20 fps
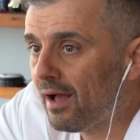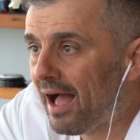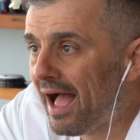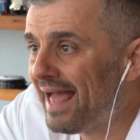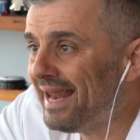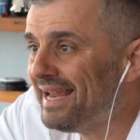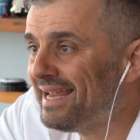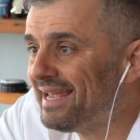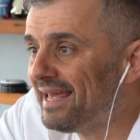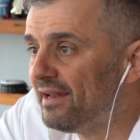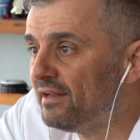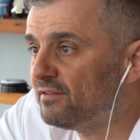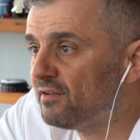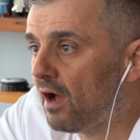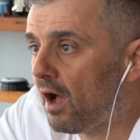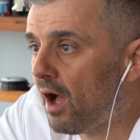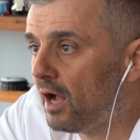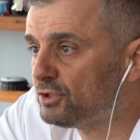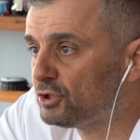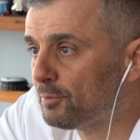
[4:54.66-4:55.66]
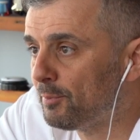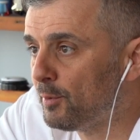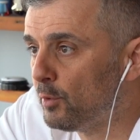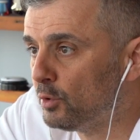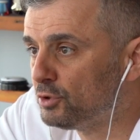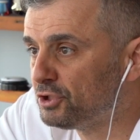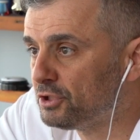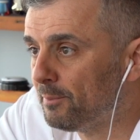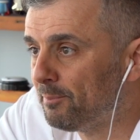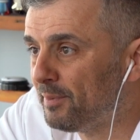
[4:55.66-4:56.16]
I didn't get into
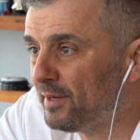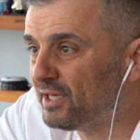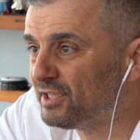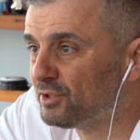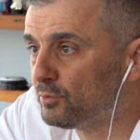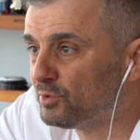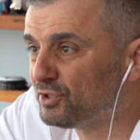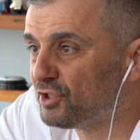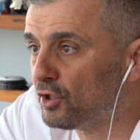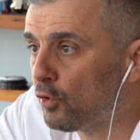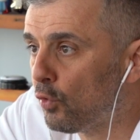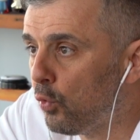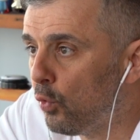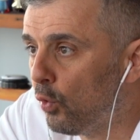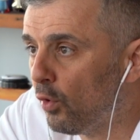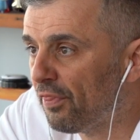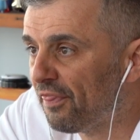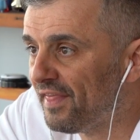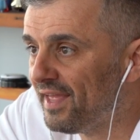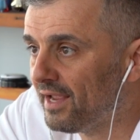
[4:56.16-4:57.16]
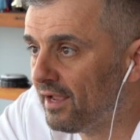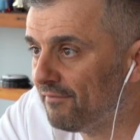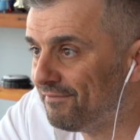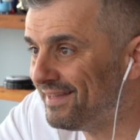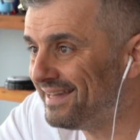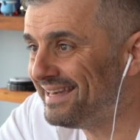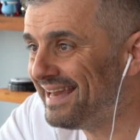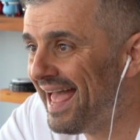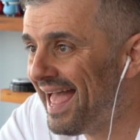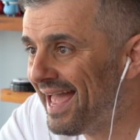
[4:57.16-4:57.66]
entrepreneurship because it was the cool thing of
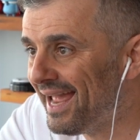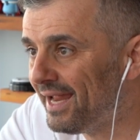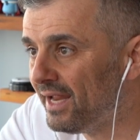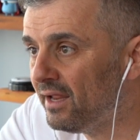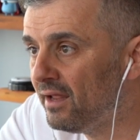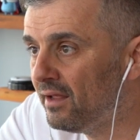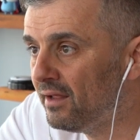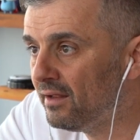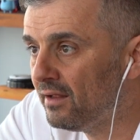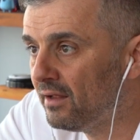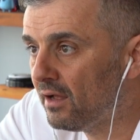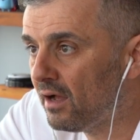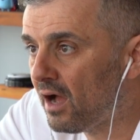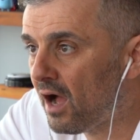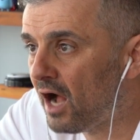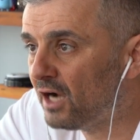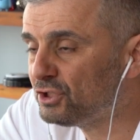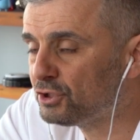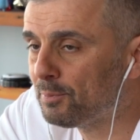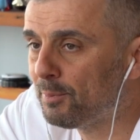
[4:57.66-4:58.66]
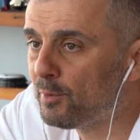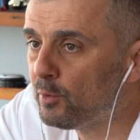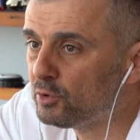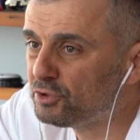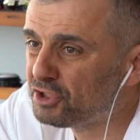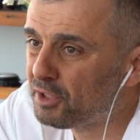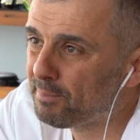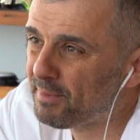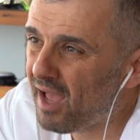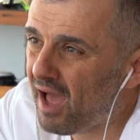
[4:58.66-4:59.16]
the day.
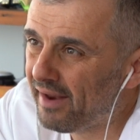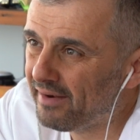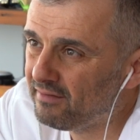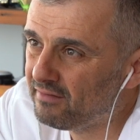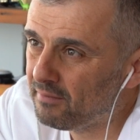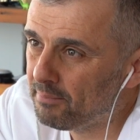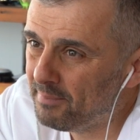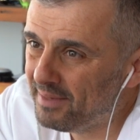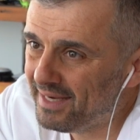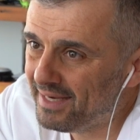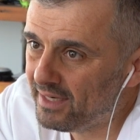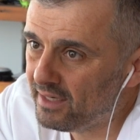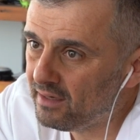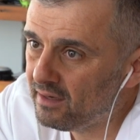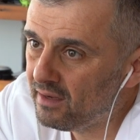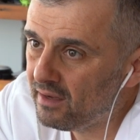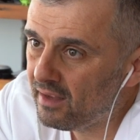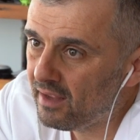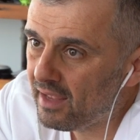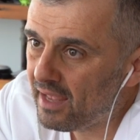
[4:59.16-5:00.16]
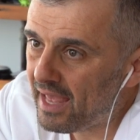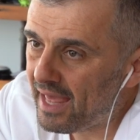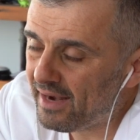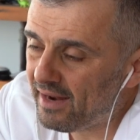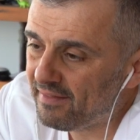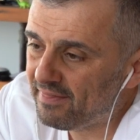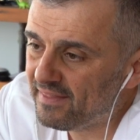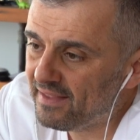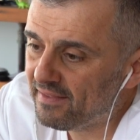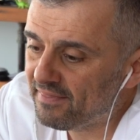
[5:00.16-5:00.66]
Entrepreneurship got into me, and
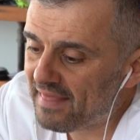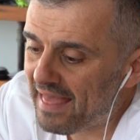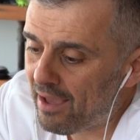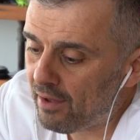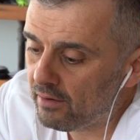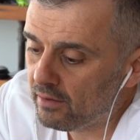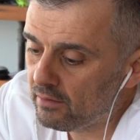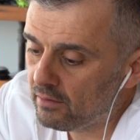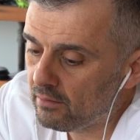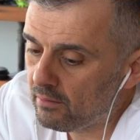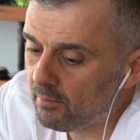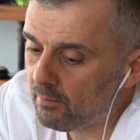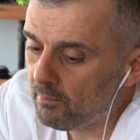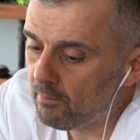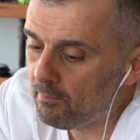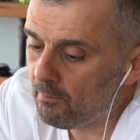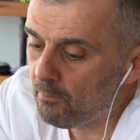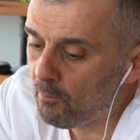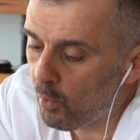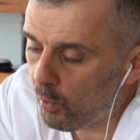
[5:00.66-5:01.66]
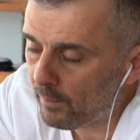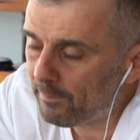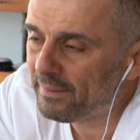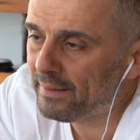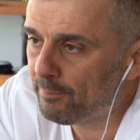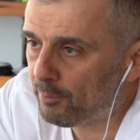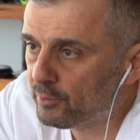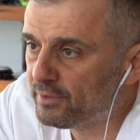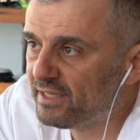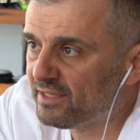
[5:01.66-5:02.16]
I think that more
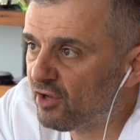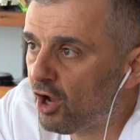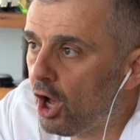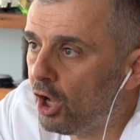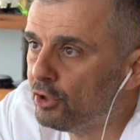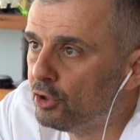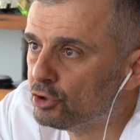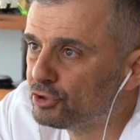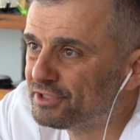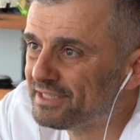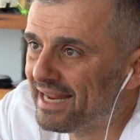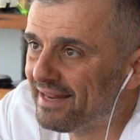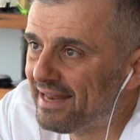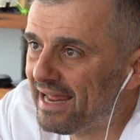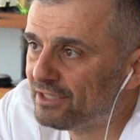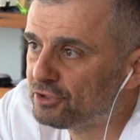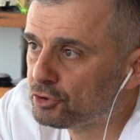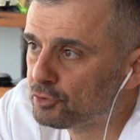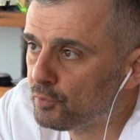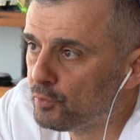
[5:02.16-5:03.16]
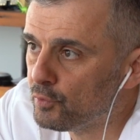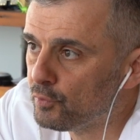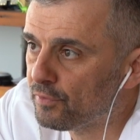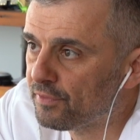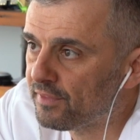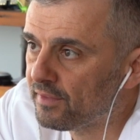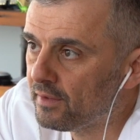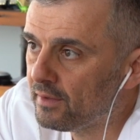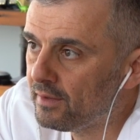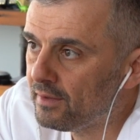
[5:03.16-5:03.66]
people need to understand that
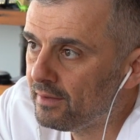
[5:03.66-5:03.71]
truth.